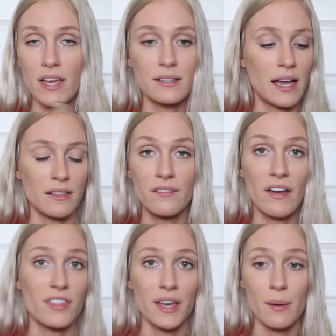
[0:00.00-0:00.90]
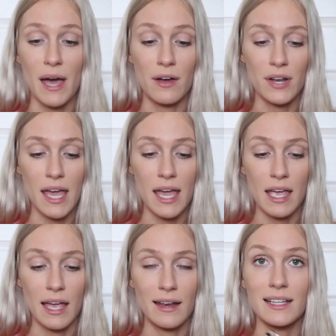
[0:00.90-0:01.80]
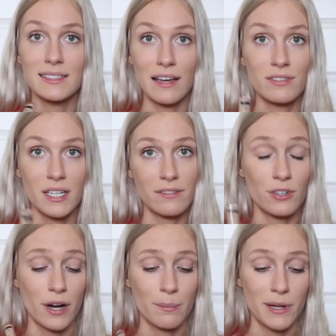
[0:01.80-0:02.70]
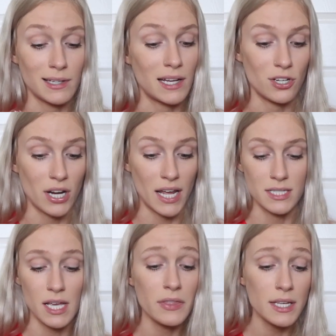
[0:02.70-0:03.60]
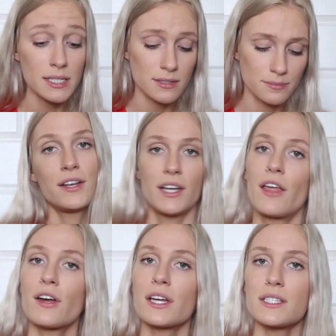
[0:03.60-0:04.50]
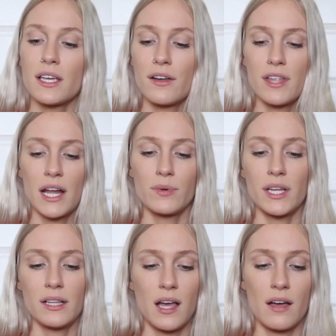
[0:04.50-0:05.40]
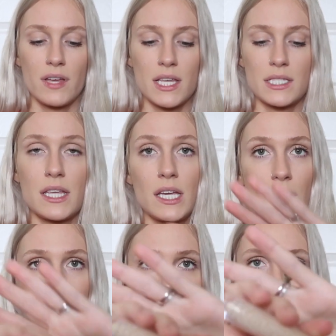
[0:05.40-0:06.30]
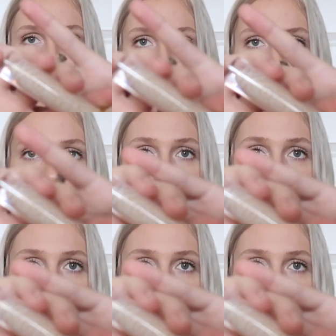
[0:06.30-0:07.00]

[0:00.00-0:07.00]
it, I love everything about it, and I definitely, definitely recommend getting your hands on this. Another concealer that I really love is the Kosas concealer,